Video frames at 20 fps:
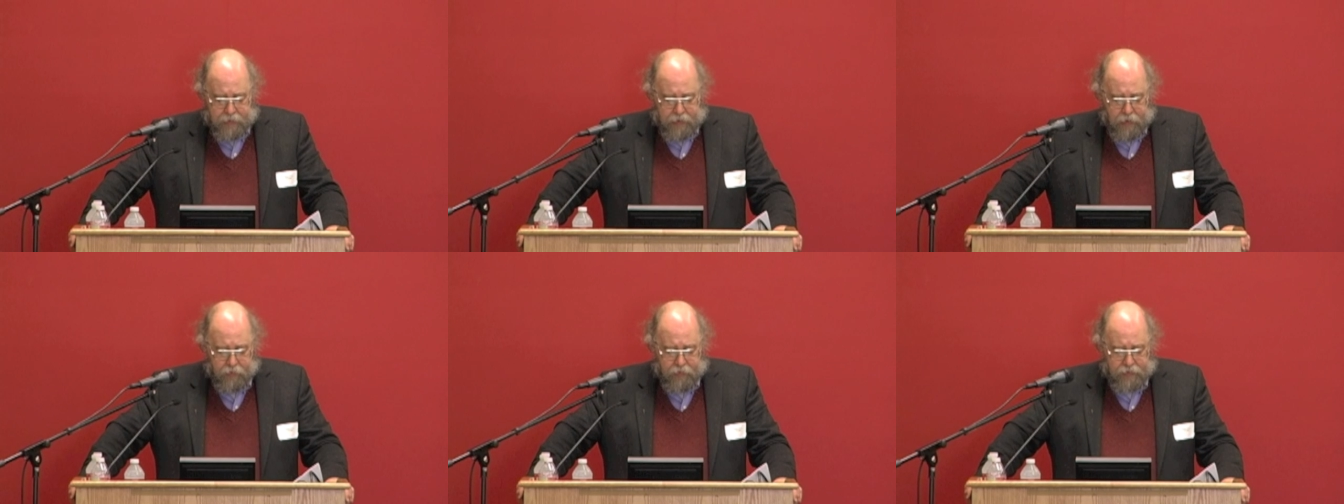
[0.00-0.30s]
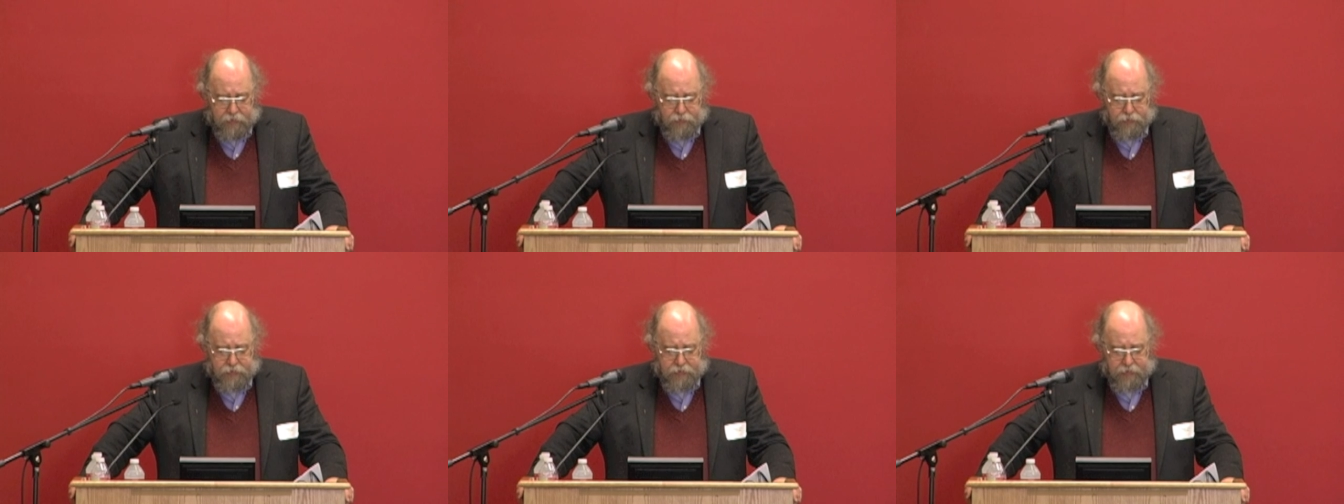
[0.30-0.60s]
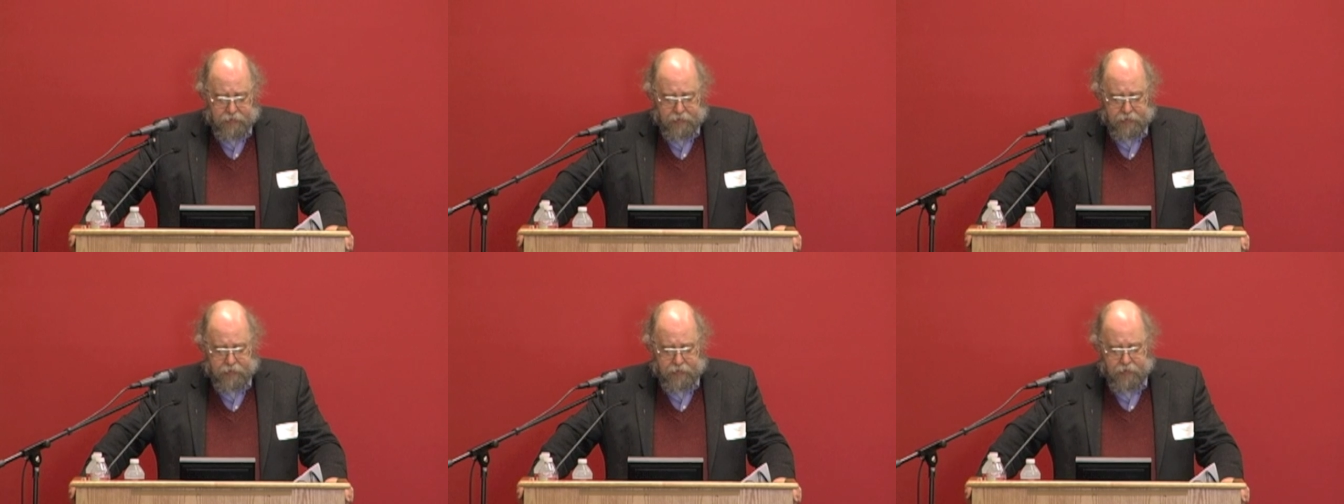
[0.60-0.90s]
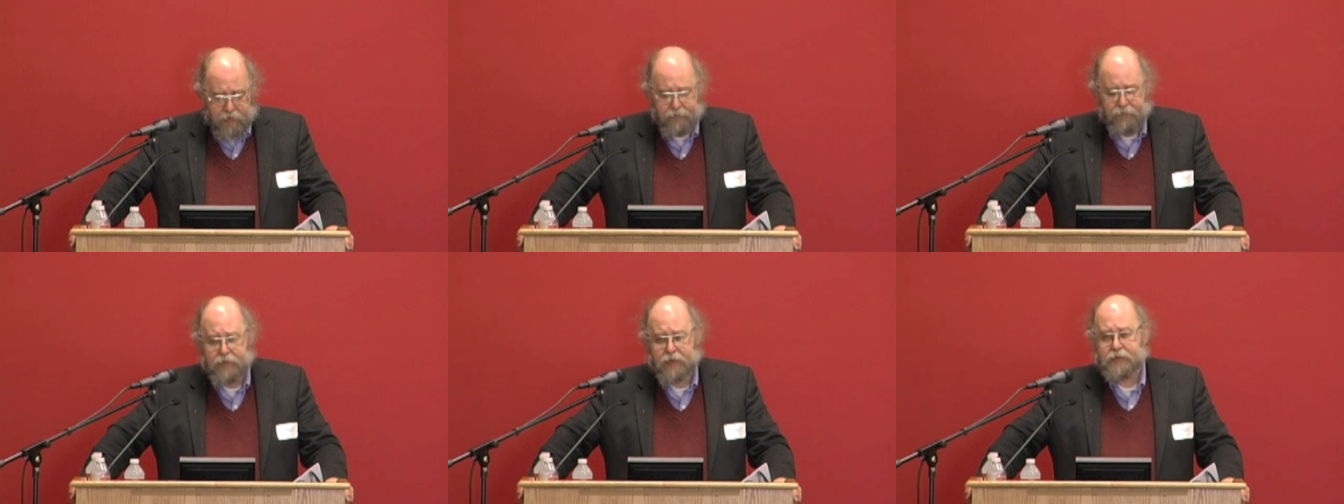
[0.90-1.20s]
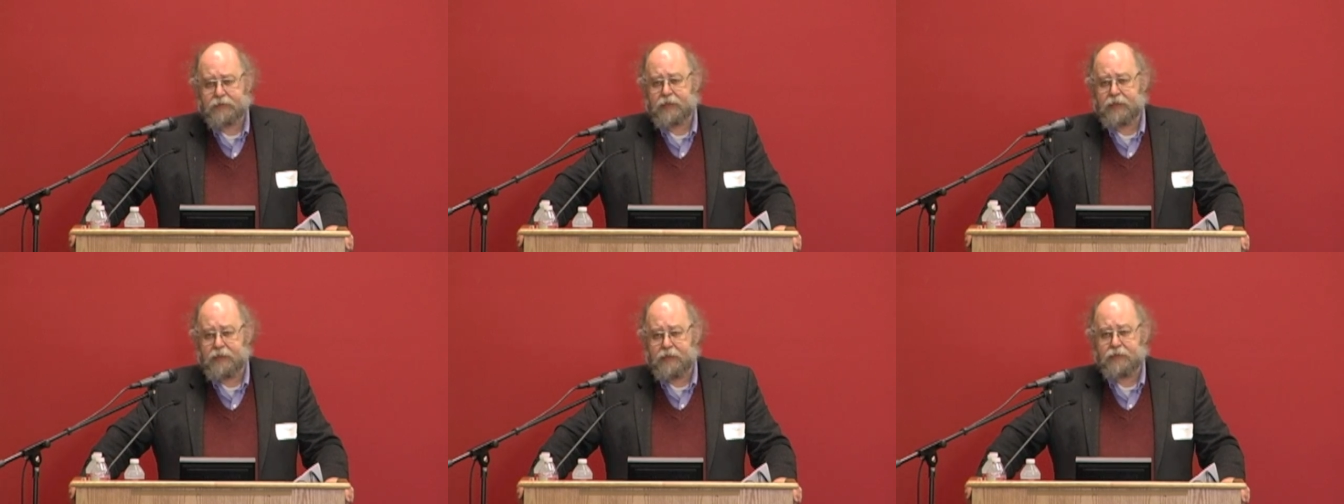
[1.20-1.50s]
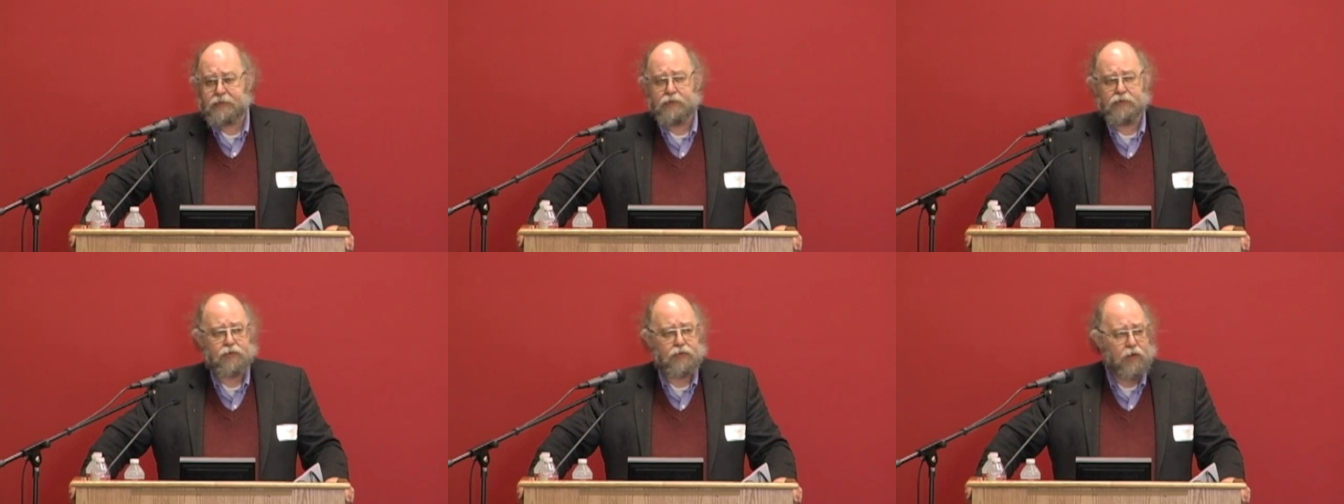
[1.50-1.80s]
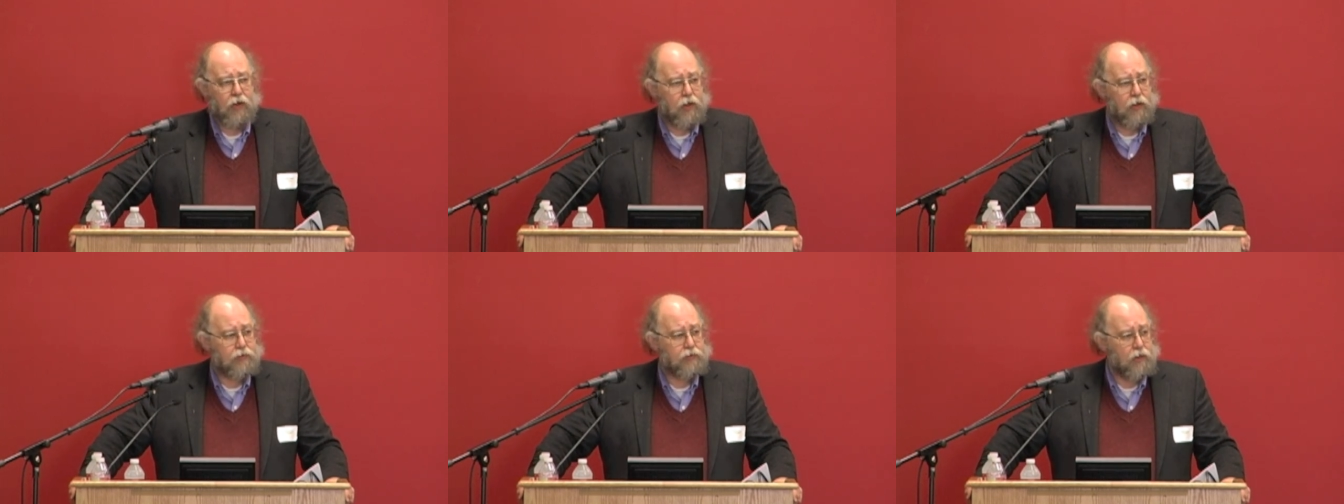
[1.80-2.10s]
Now, interestingly enough, this isn't
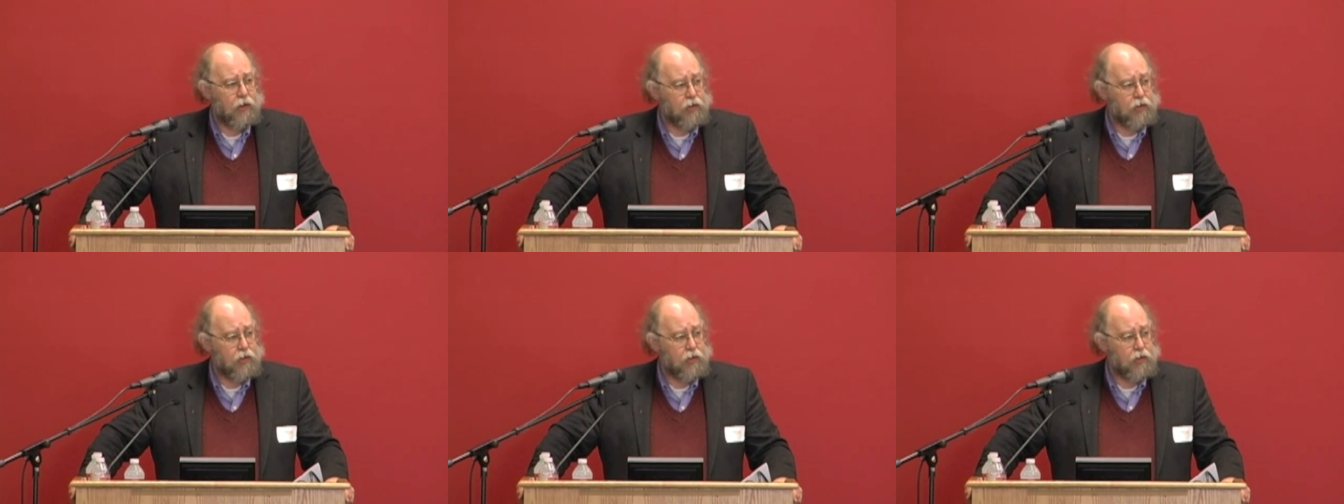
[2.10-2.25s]
called